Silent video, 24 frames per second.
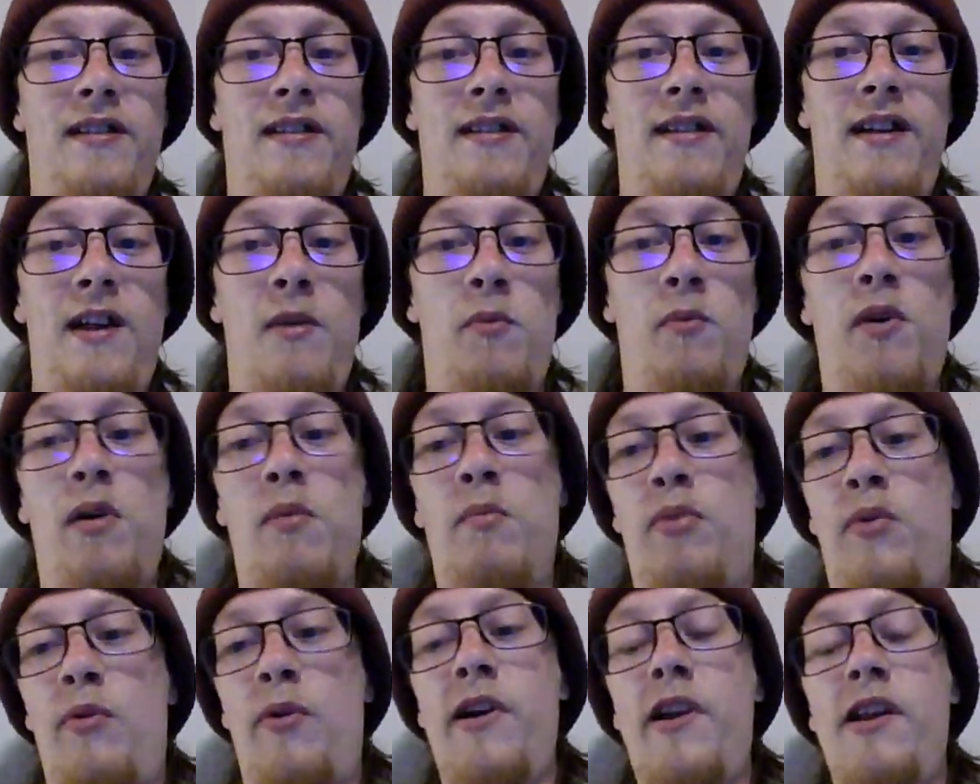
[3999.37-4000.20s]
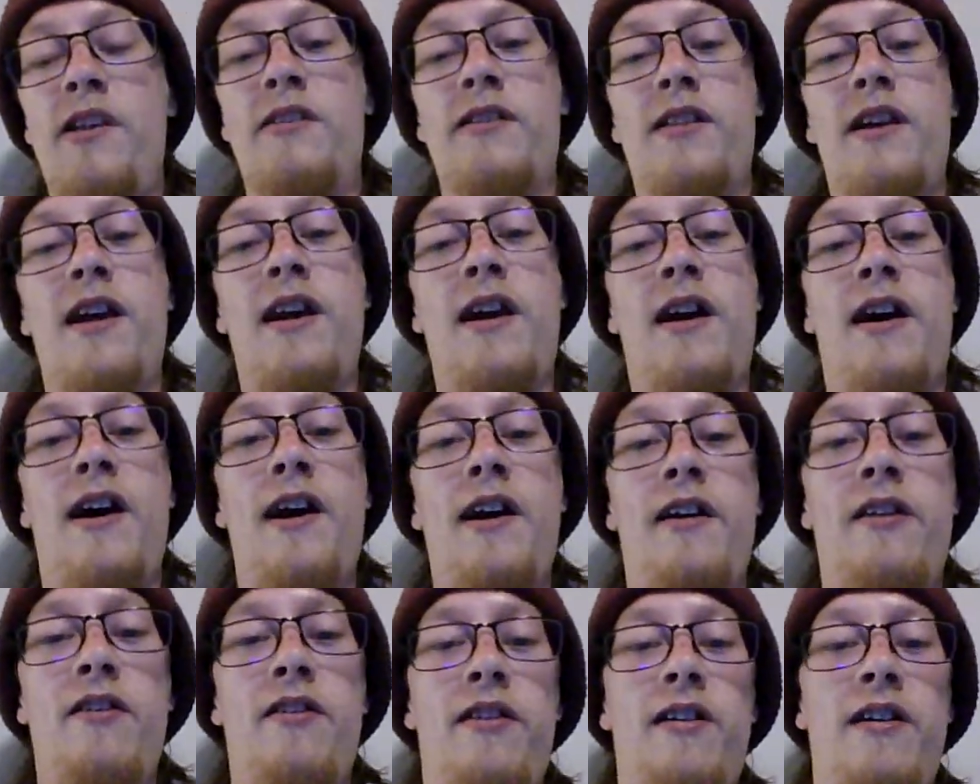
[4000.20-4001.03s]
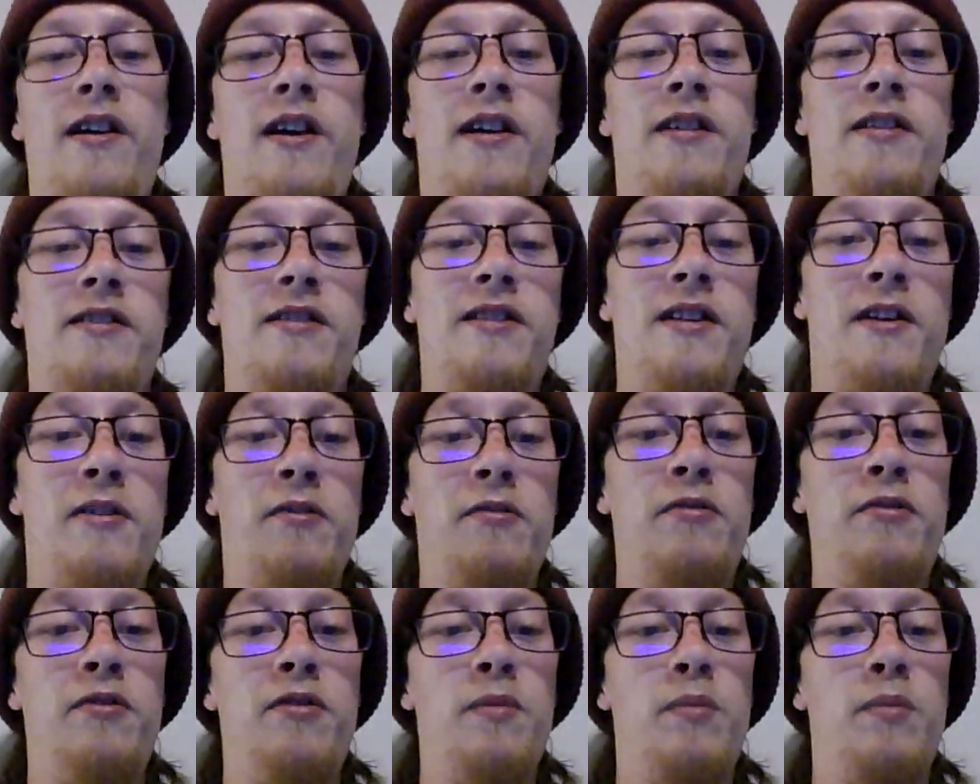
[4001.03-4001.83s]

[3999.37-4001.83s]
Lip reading: At what point is AI going to excel to